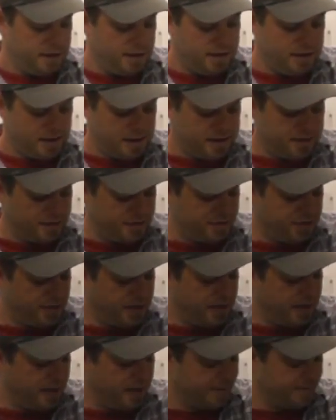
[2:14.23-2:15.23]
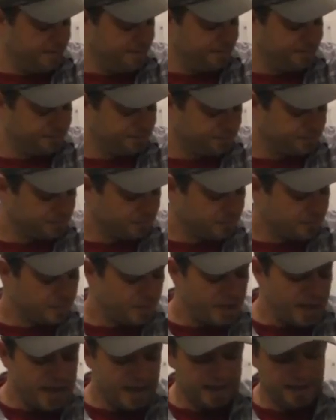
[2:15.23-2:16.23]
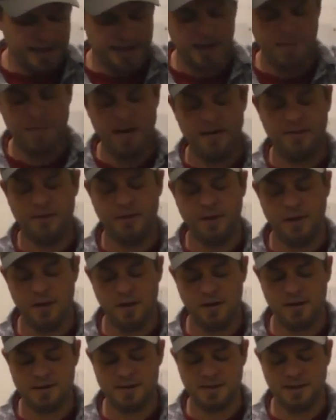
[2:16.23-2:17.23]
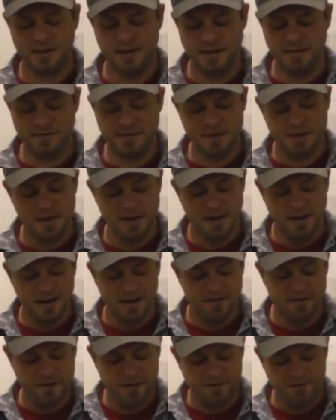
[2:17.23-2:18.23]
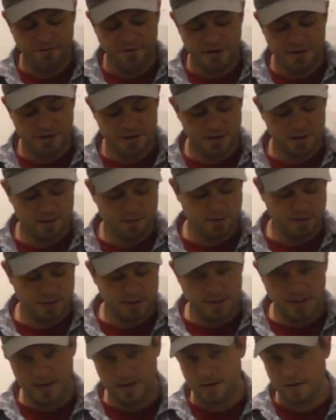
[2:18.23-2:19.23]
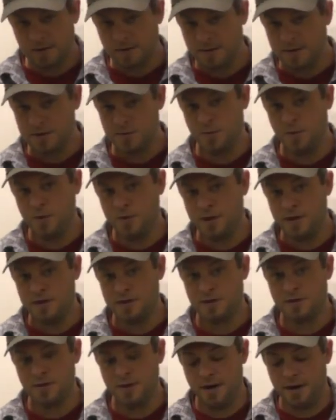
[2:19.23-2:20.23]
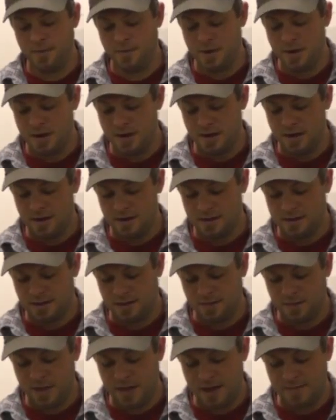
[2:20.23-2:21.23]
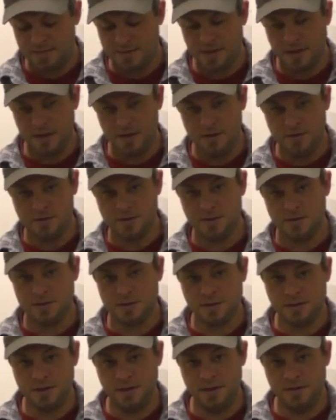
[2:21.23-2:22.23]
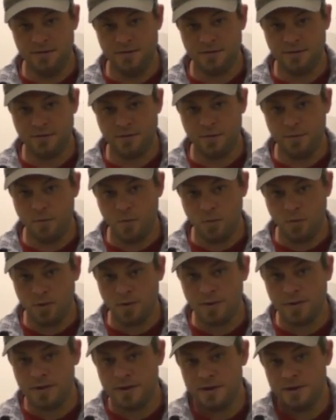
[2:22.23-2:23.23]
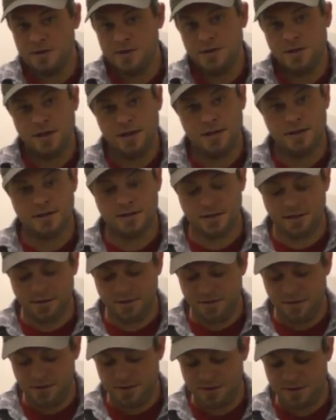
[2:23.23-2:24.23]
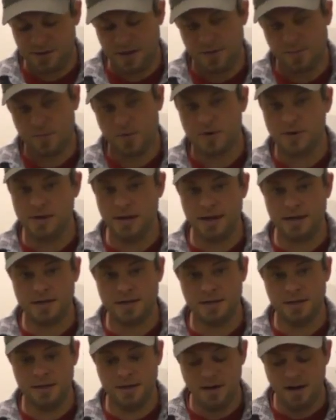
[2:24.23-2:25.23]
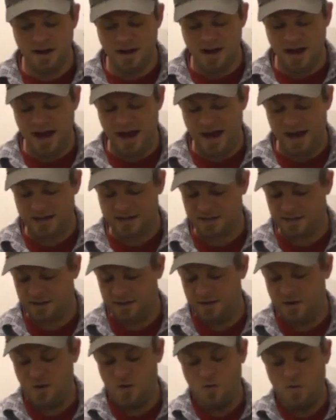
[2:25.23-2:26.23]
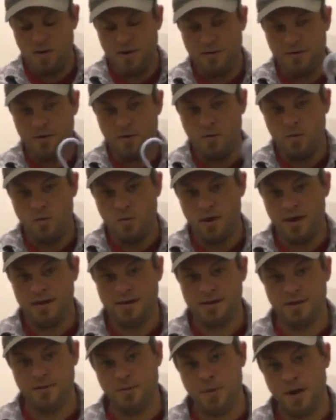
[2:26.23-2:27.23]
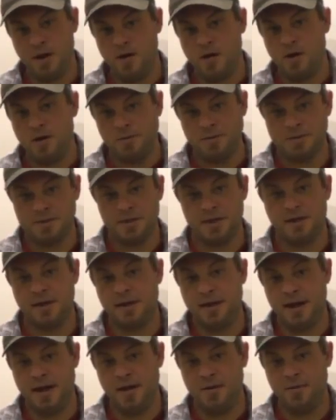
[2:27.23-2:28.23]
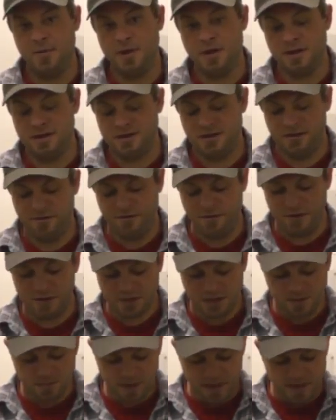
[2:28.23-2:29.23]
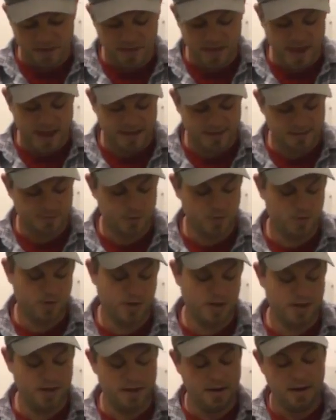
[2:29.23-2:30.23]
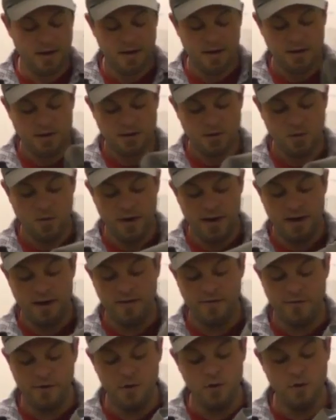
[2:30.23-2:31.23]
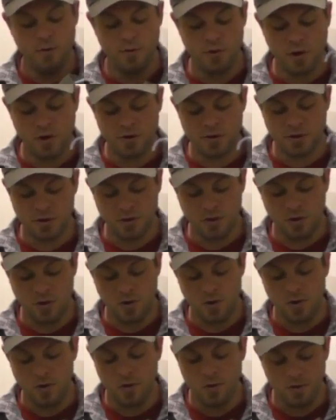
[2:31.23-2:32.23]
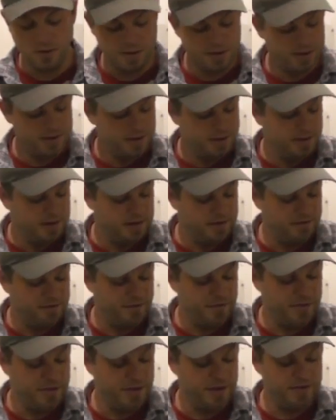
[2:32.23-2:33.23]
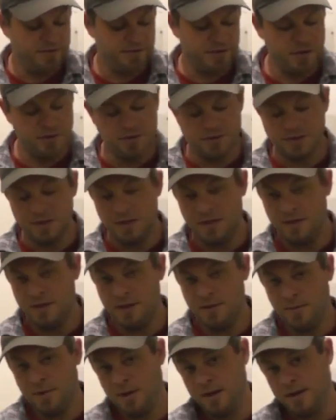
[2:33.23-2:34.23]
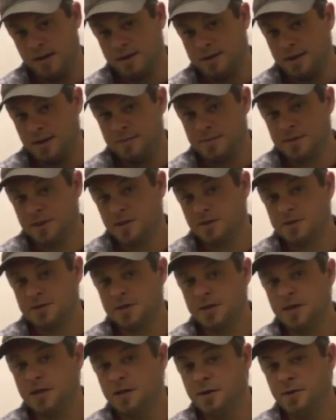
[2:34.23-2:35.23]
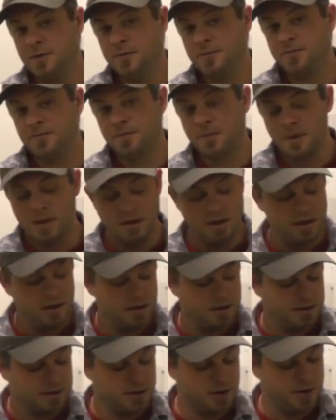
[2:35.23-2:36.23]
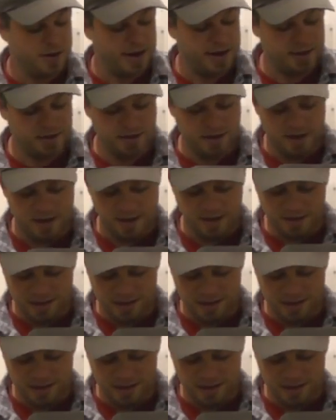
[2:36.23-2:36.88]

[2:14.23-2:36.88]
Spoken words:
another thing I like about the long sleeves, if I'm fishing a particularly spooky stream, sometimes I use the sleeves for more than just the sun protection. I actually don't want the whites of my arm sticking out because the fish can be that spooky to where if you approach a hole, if you see them, a lot of times they'll see you. So I try